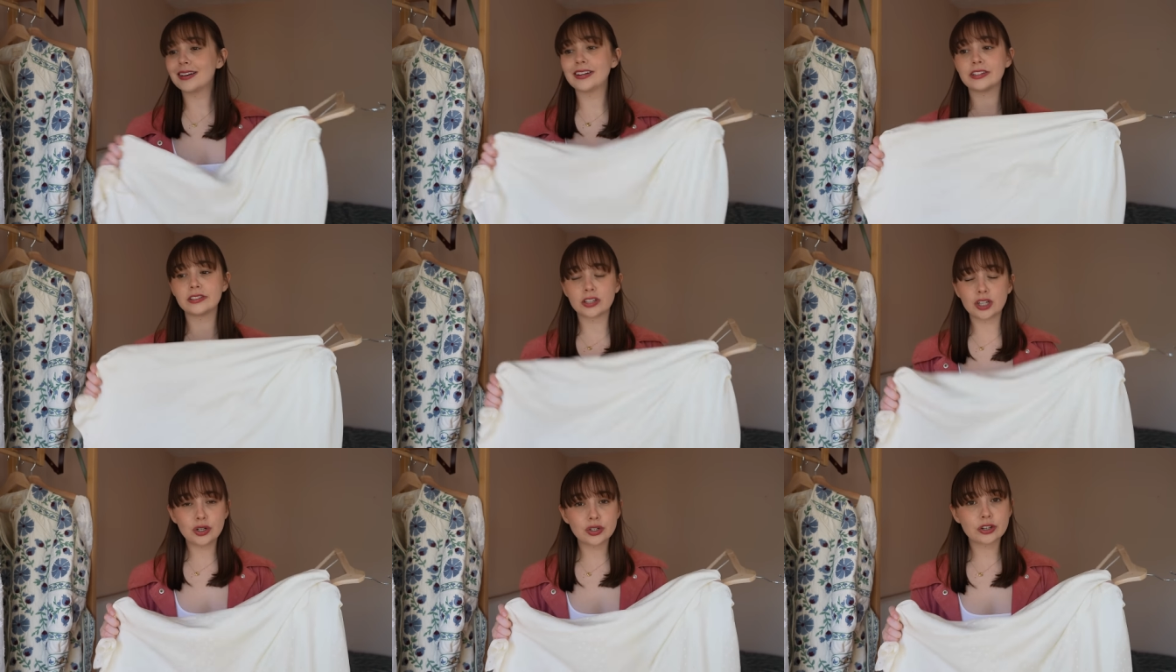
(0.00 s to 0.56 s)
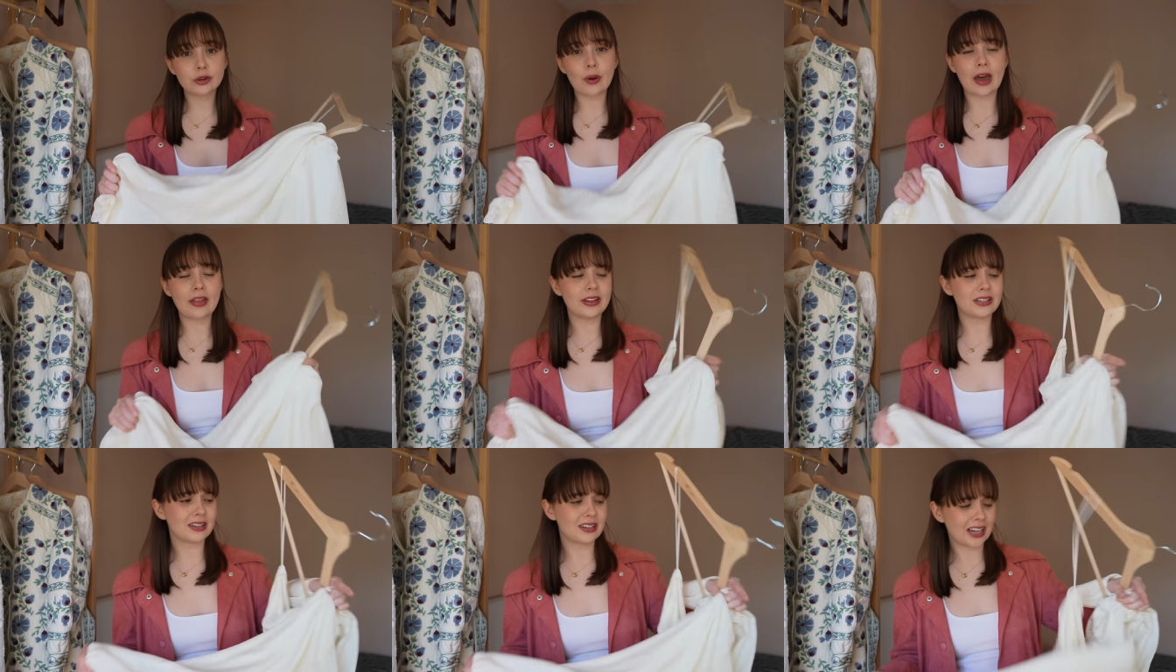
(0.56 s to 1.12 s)
an excuse to wear
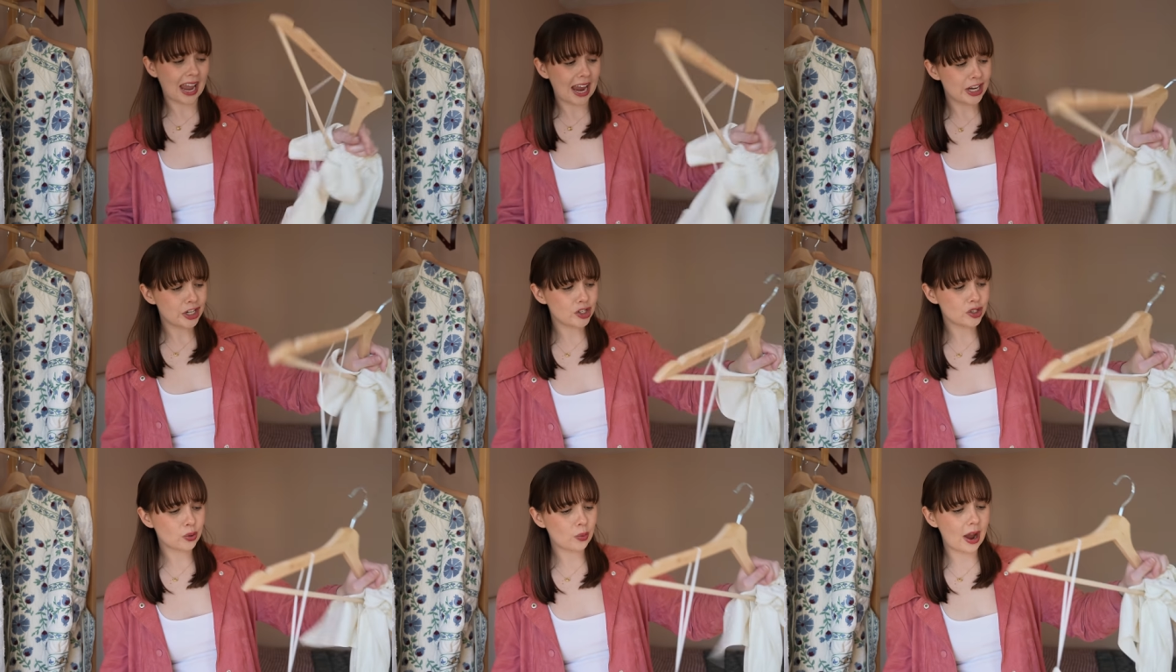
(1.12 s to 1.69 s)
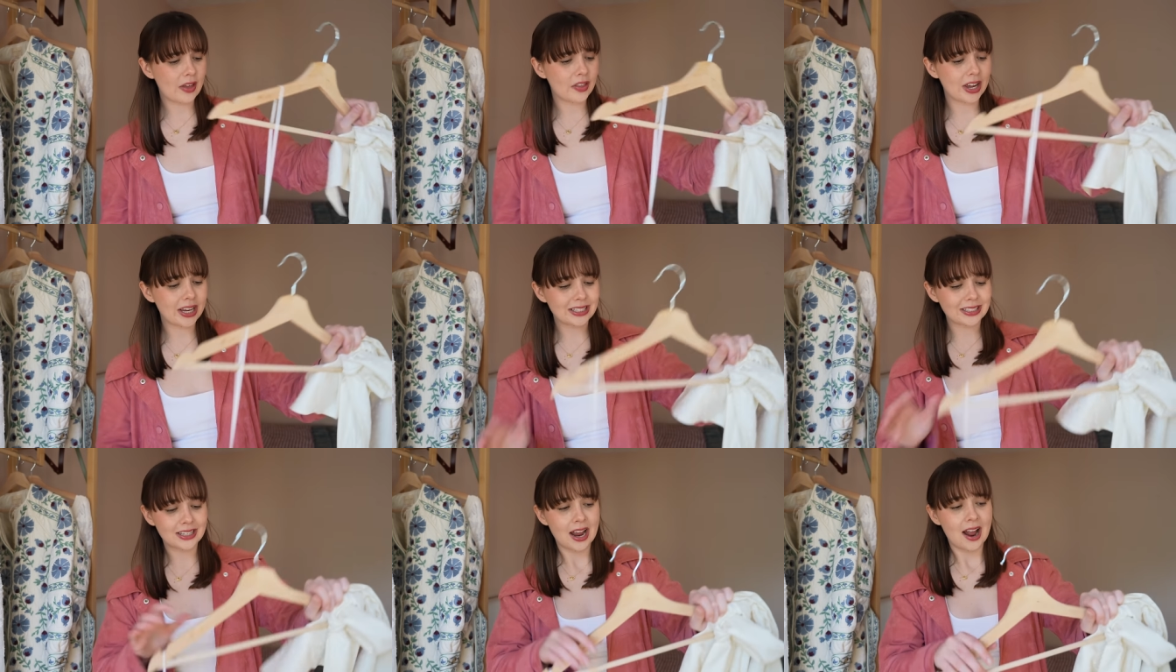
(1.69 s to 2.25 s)
this, an occasion to wear
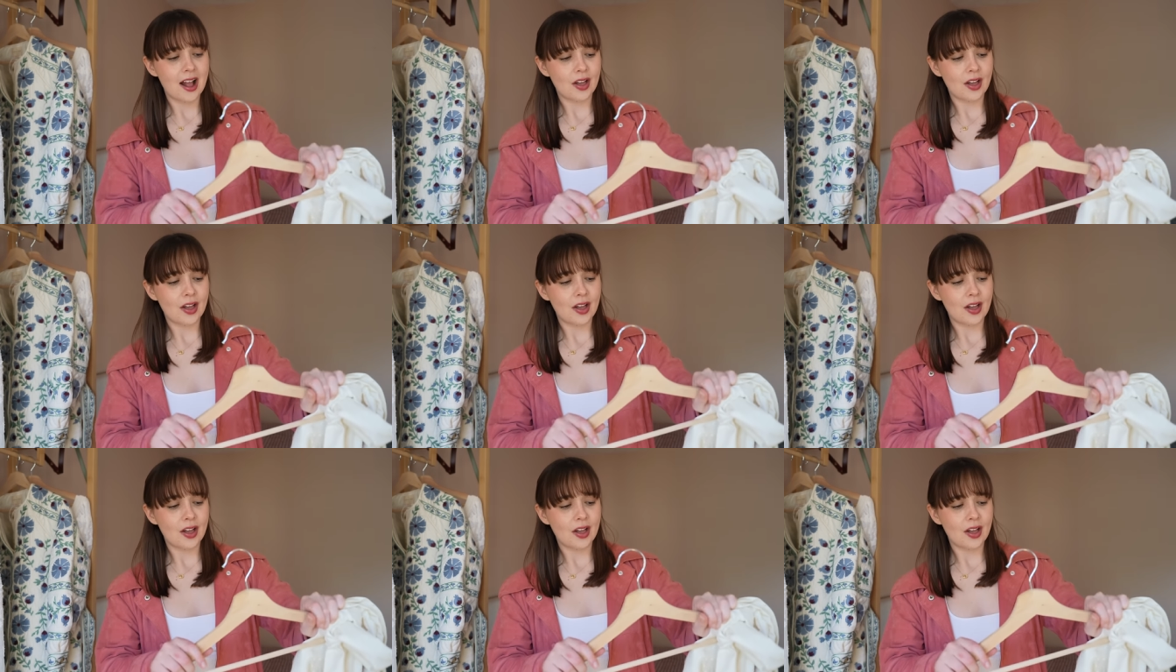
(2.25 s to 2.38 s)
this,